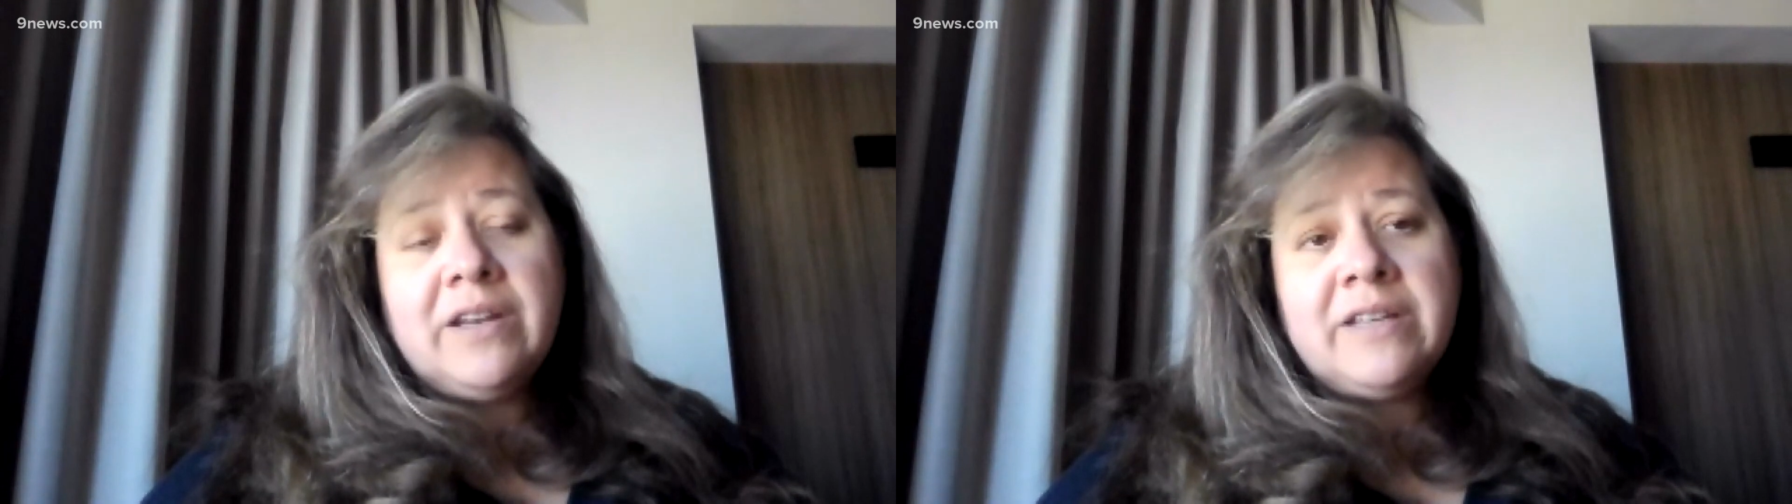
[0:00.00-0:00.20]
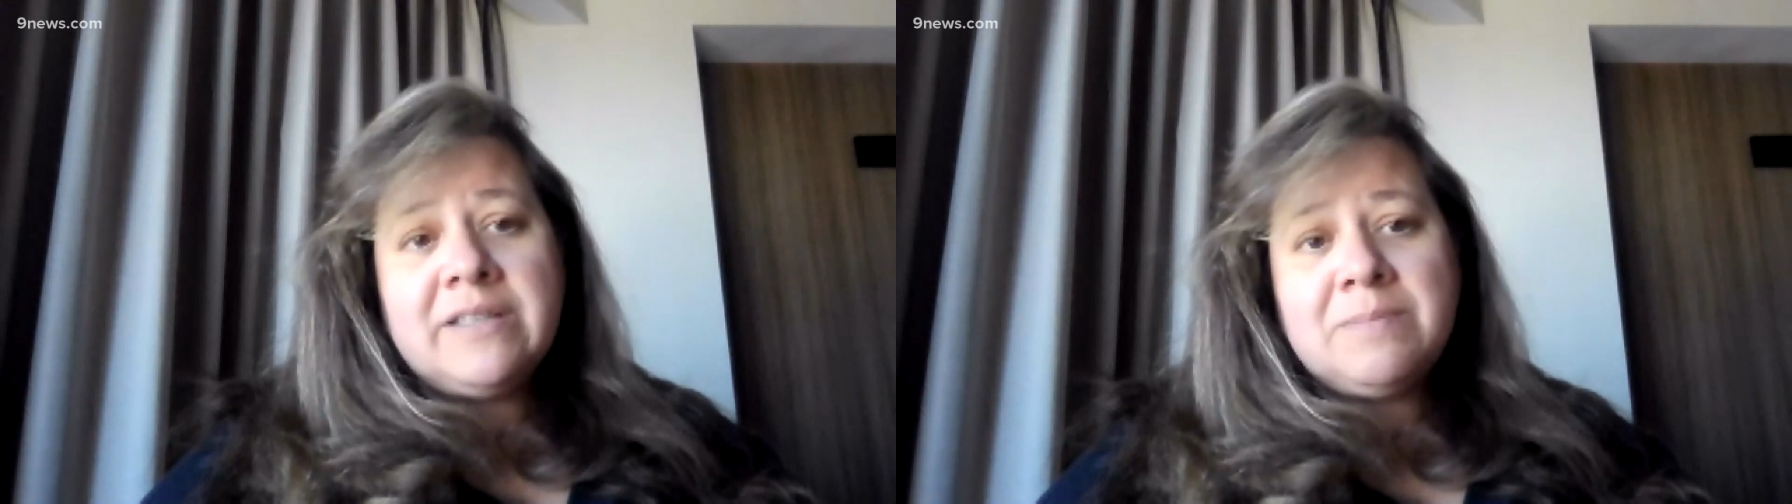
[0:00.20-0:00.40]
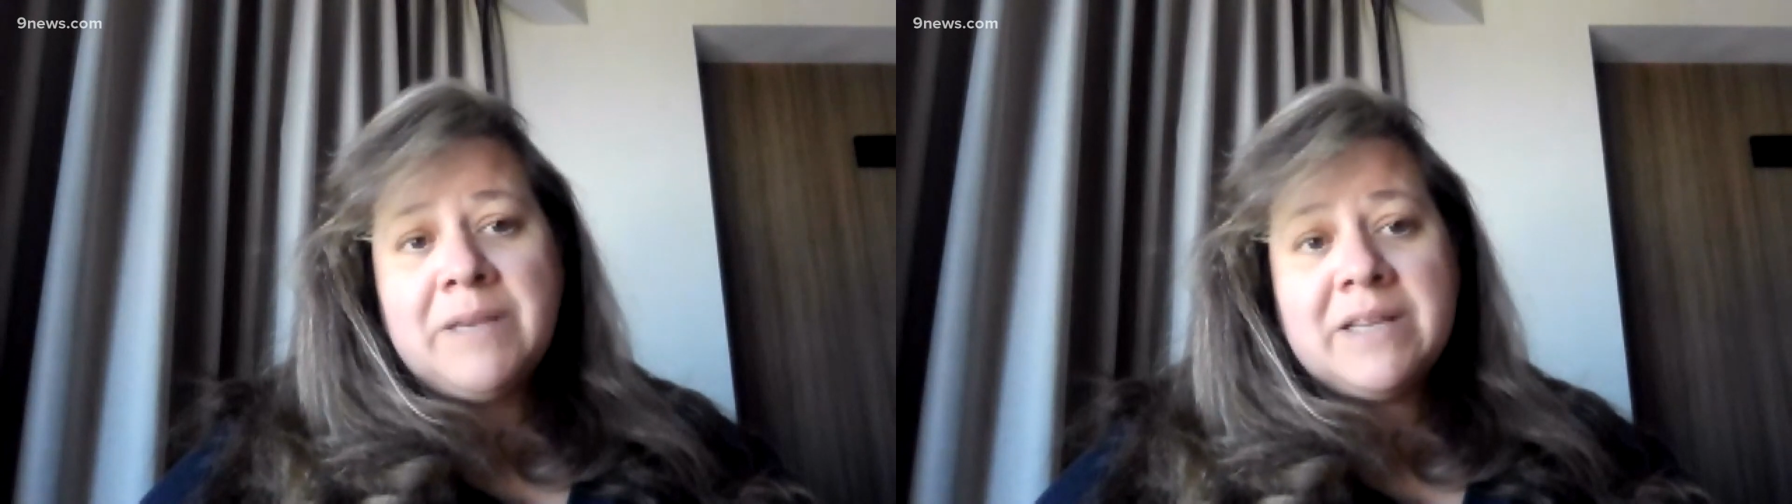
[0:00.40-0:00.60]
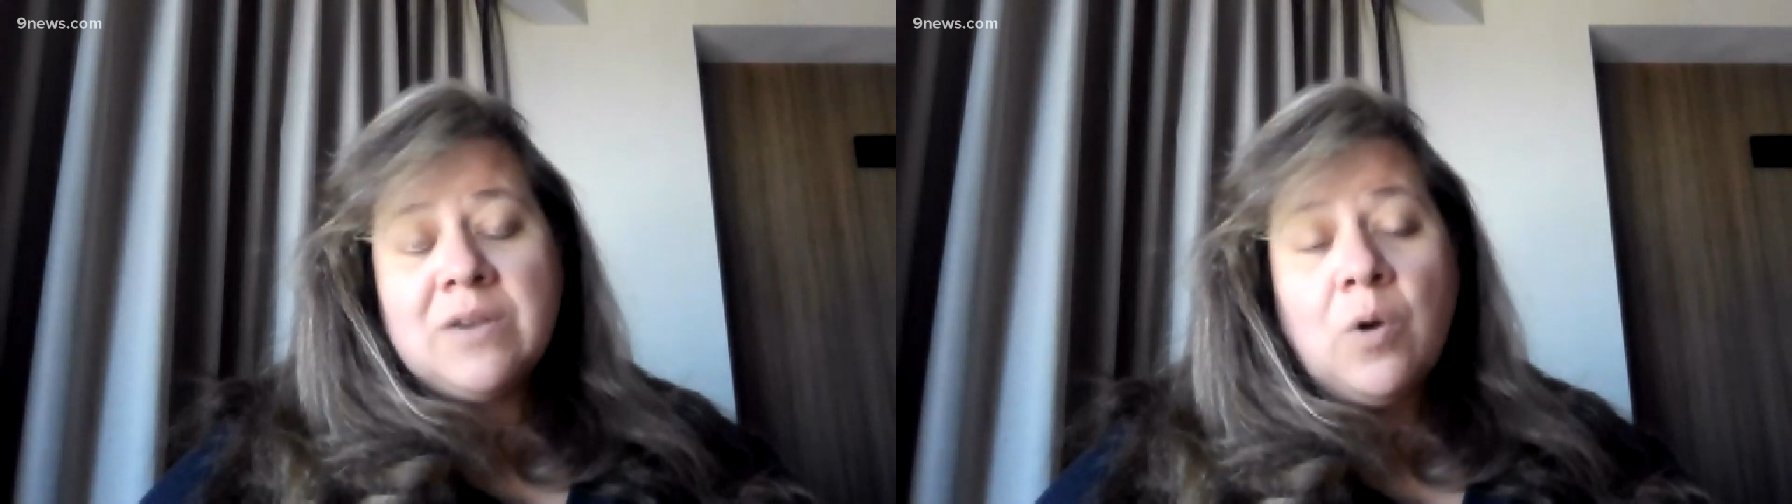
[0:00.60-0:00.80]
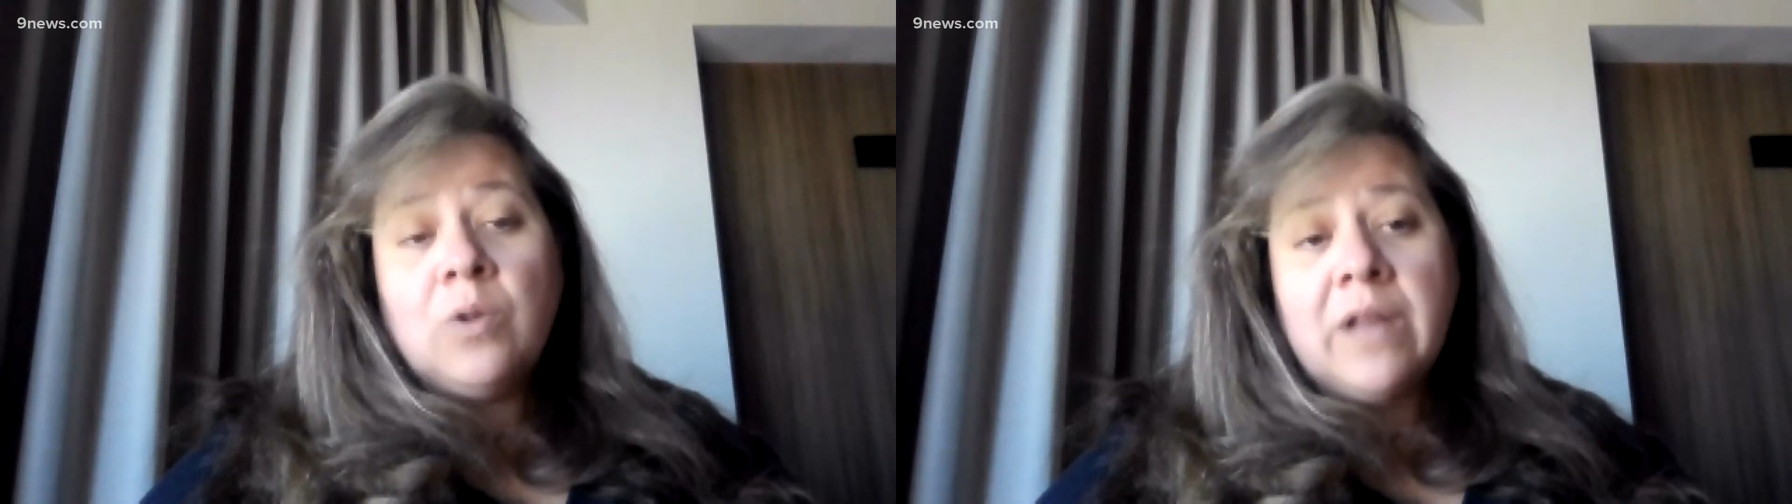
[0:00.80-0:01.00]
it's because a
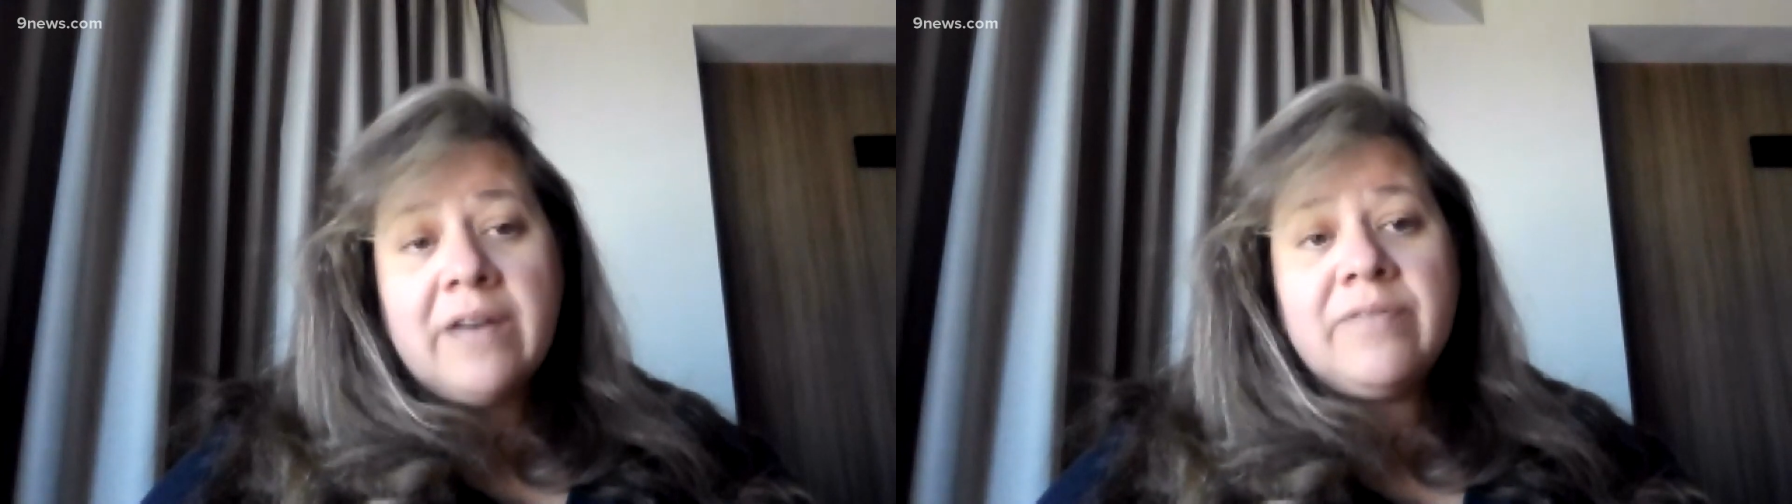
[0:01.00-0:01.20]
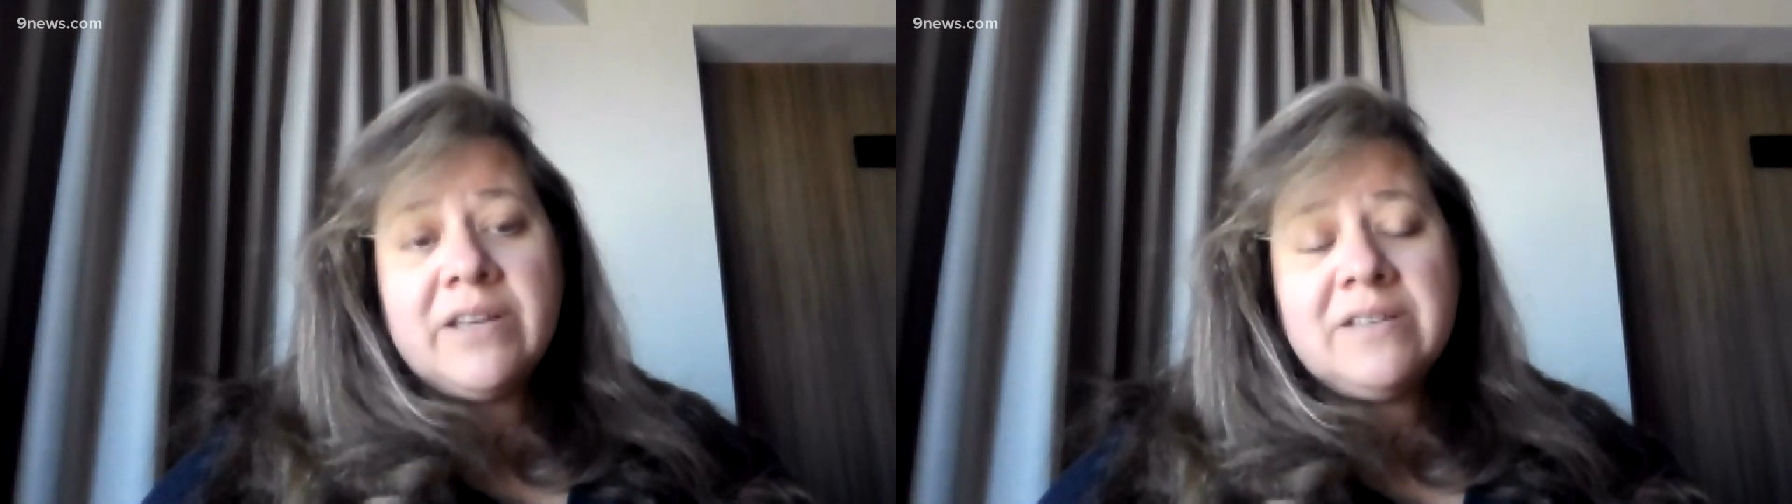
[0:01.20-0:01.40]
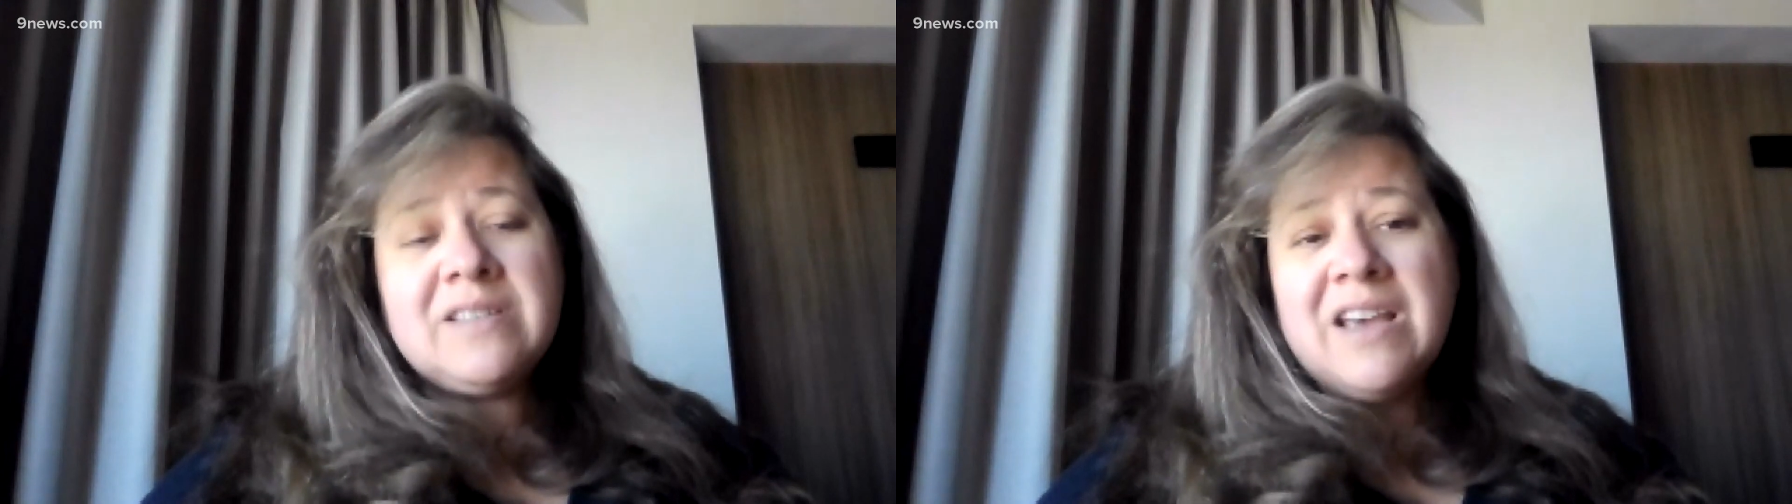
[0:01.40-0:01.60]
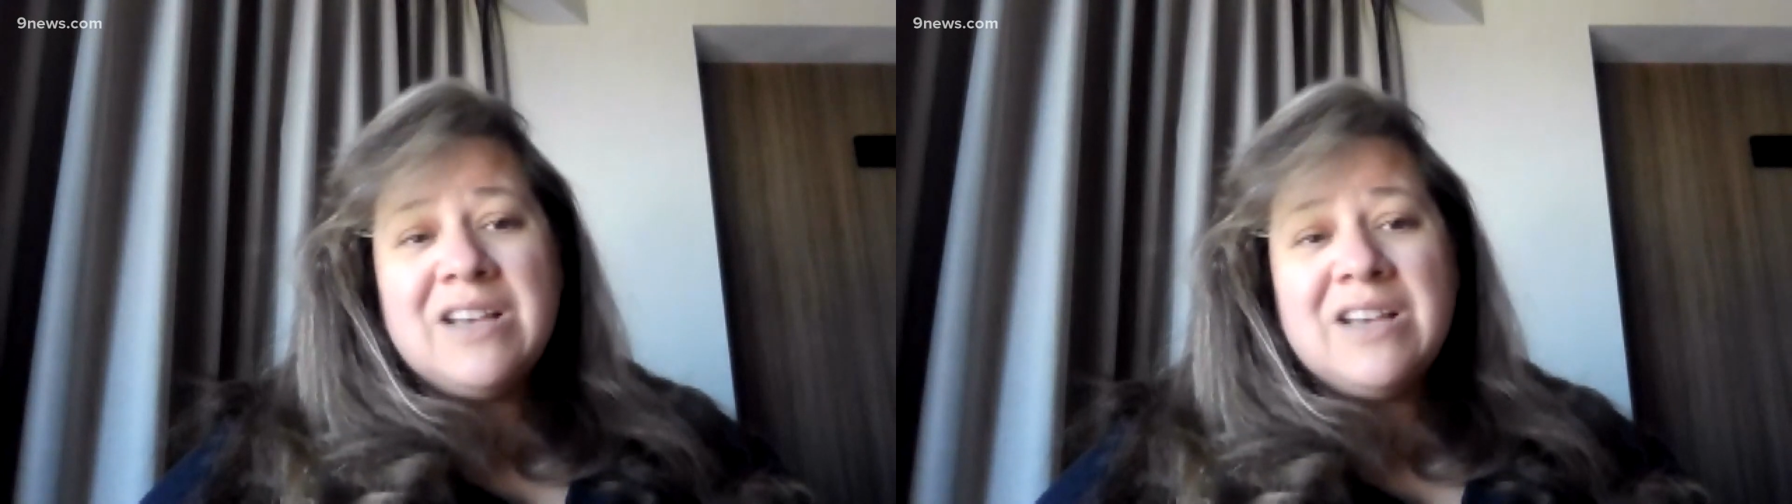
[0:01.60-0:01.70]
whole lot of things.